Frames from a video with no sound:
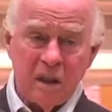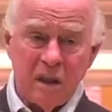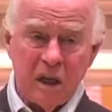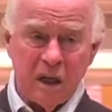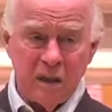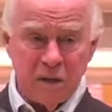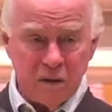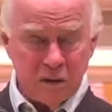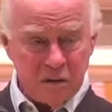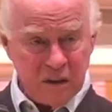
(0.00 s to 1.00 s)
I
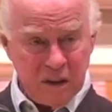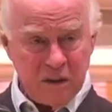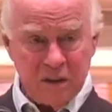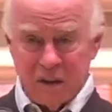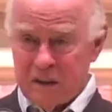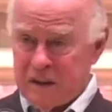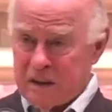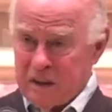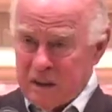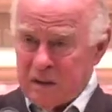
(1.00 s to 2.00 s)
know kids that,
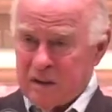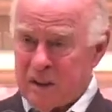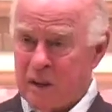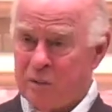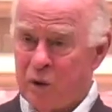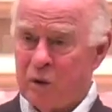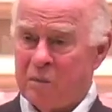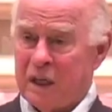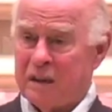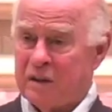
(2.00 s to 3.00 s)
you know, keep going
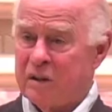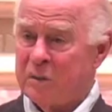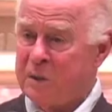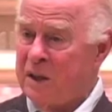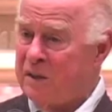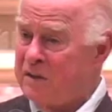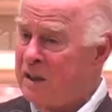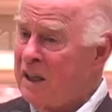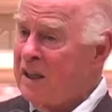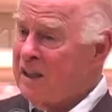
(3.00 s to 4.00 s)
back to their parents
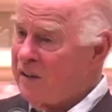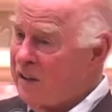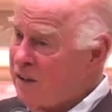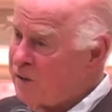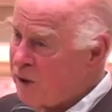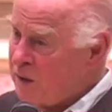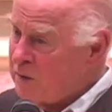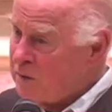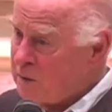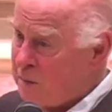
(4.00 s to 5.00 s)
because they trained
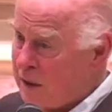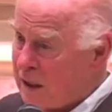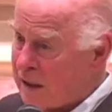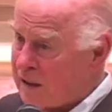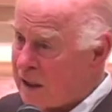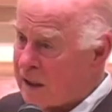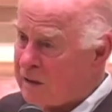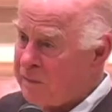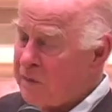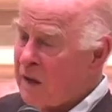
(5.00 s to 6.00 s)
them to be like that.
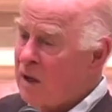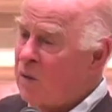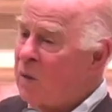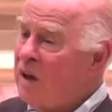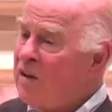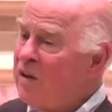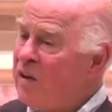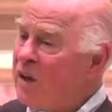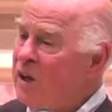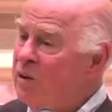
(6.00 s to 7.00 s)
What is the
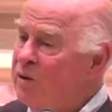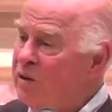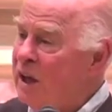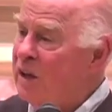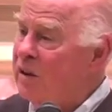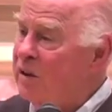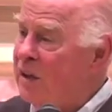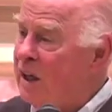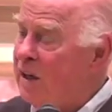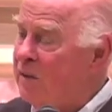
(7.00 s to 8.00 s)
thing you say on the
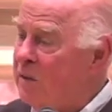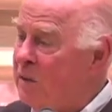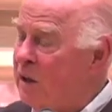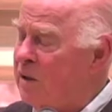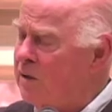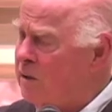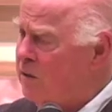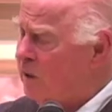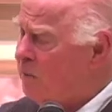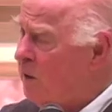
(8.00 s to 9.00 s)
day of the marriage, or
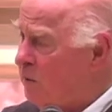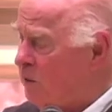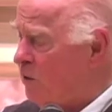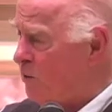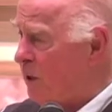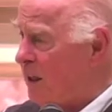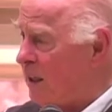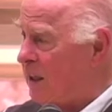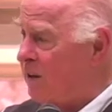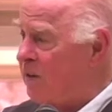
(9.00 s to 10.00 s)
sometimes is read
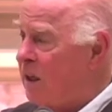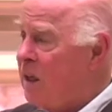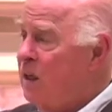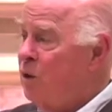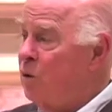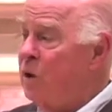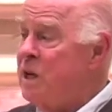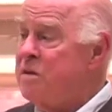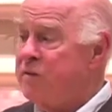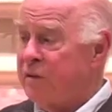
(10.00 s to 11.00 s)
at least? You
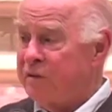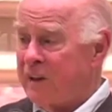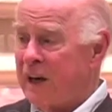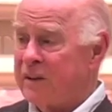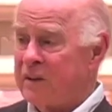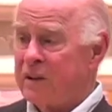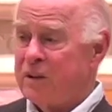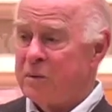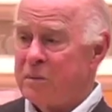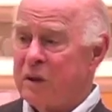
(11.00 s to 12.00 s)
leave your father and
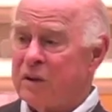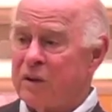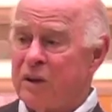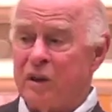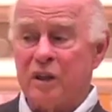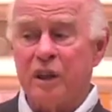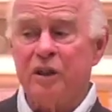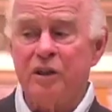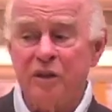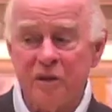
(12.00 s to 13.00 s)
your mother and you cling
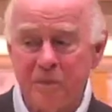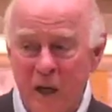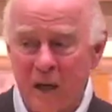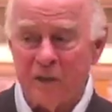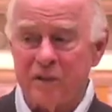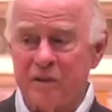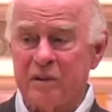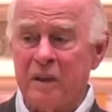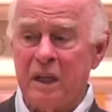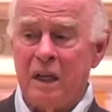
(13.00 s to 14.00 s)
to your spouse.
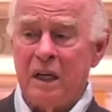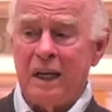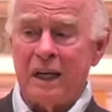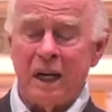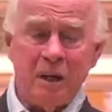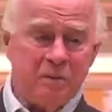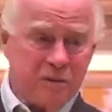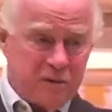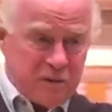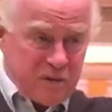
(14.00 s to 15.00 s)
And I'm
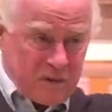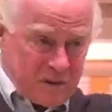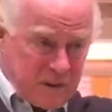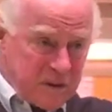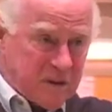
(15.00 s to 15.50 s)
just